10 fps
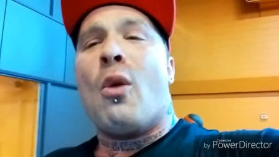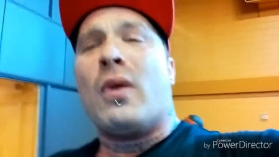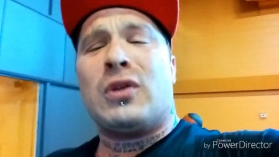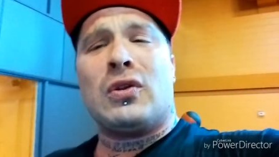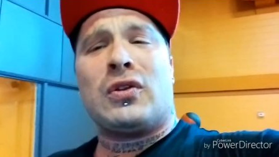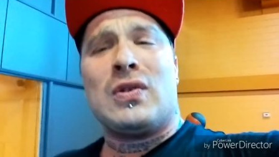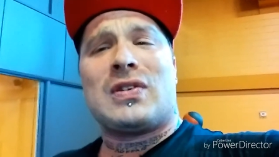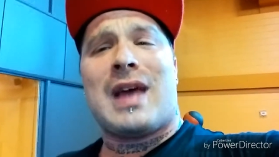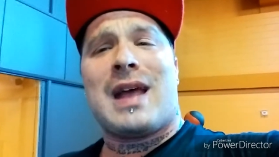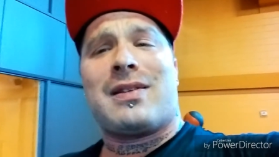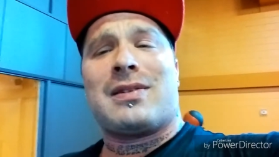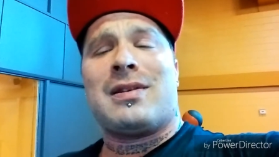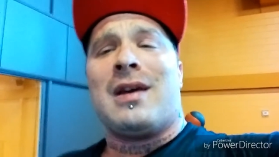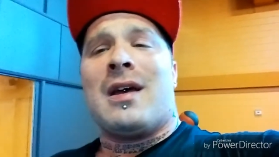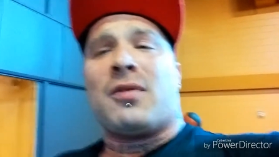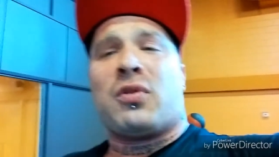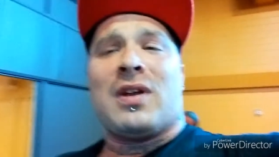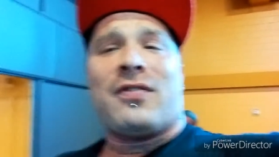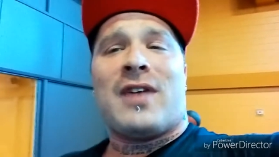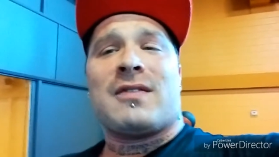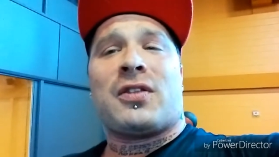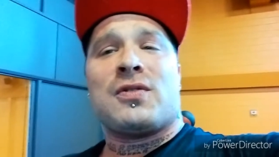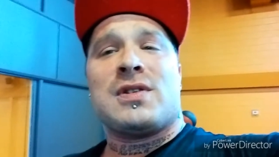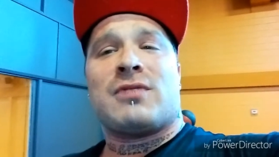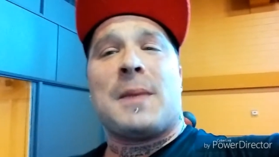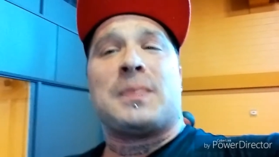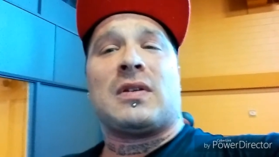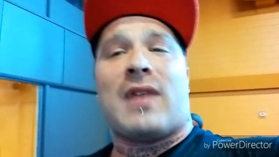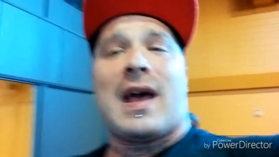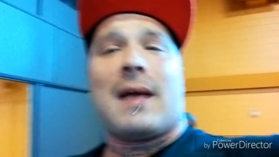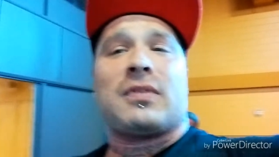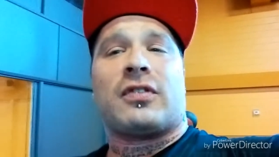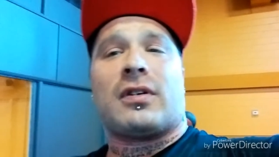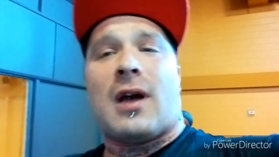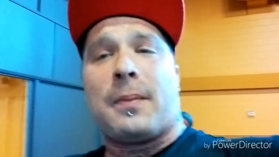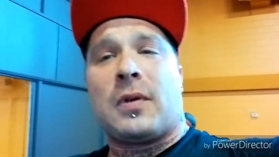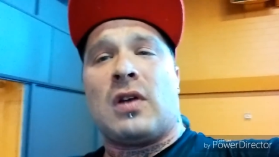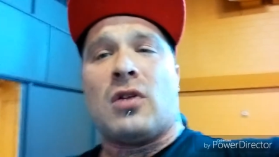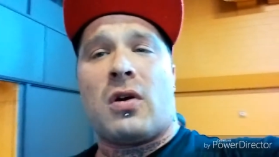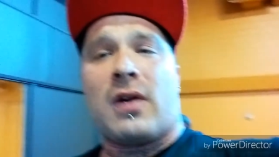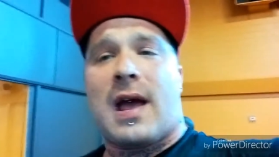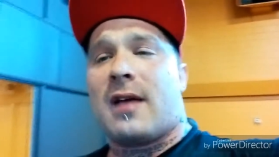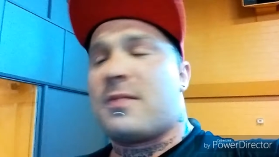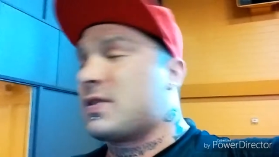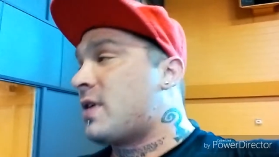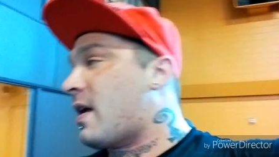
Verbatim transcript: We do two sets of 25 to 30 reps of abs for upper and lower abs.